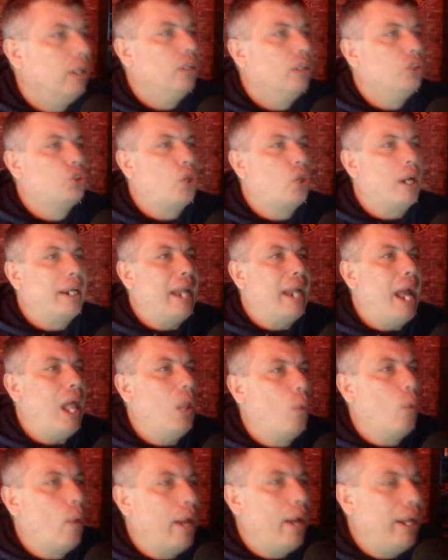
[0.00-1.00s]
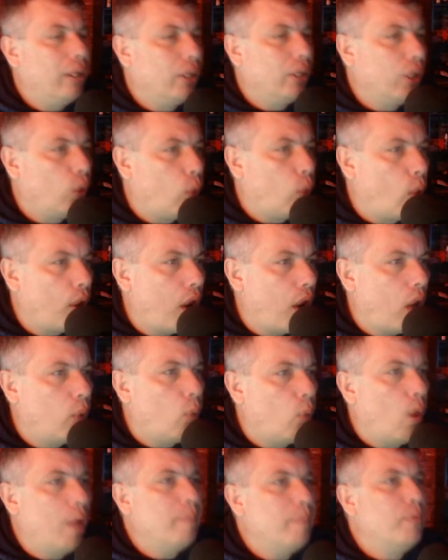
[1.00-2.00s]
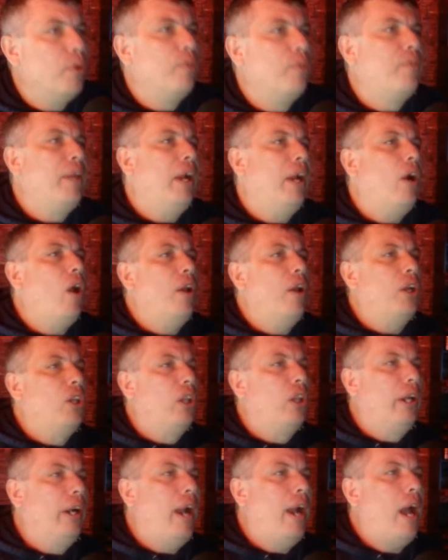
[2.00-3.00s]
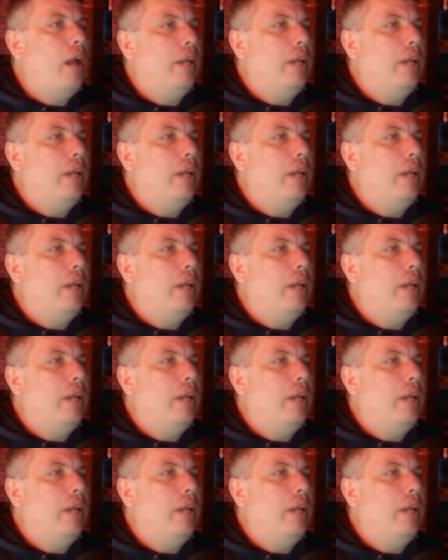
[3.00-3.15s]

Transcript: Trey Galloway, a little one-on-one move there on a clear out,